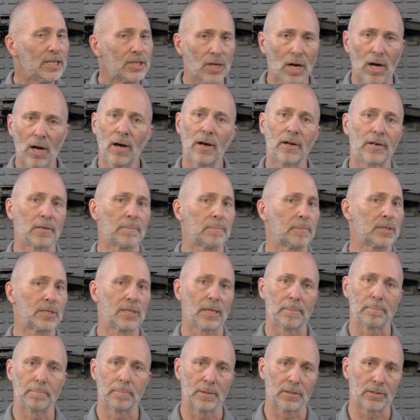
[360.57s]

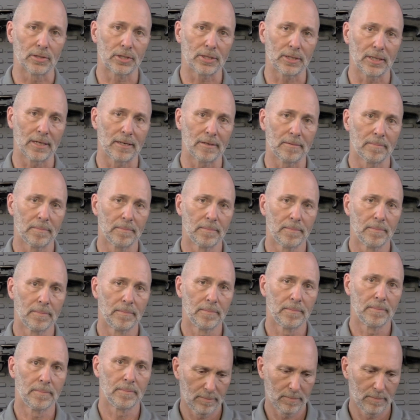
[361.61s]
100% bullshit.
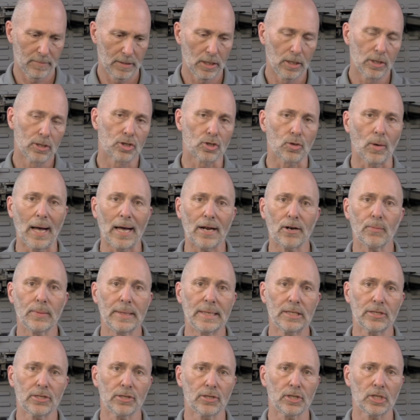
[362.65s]
So how do we
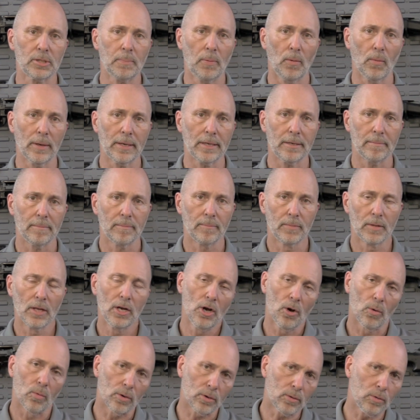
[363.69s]
get to this point?
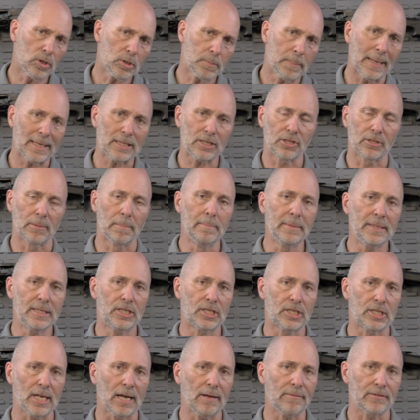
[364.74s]
Well, it goes back to the
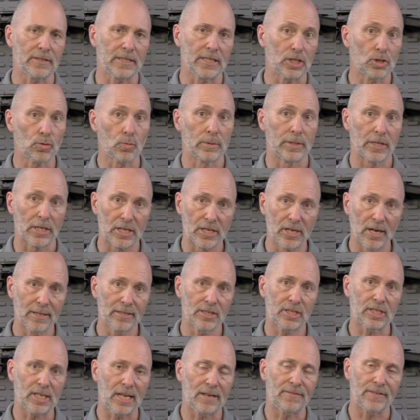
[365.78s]
mid-70s when the gun
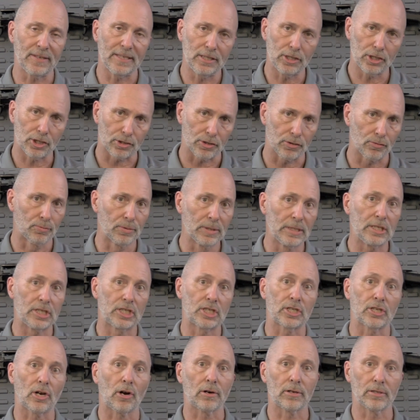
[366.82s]
safe industry really
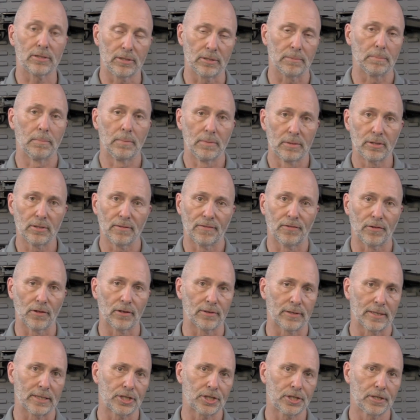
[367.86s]
started to
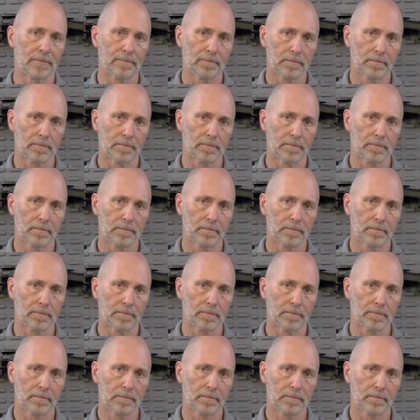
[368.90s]
flourish.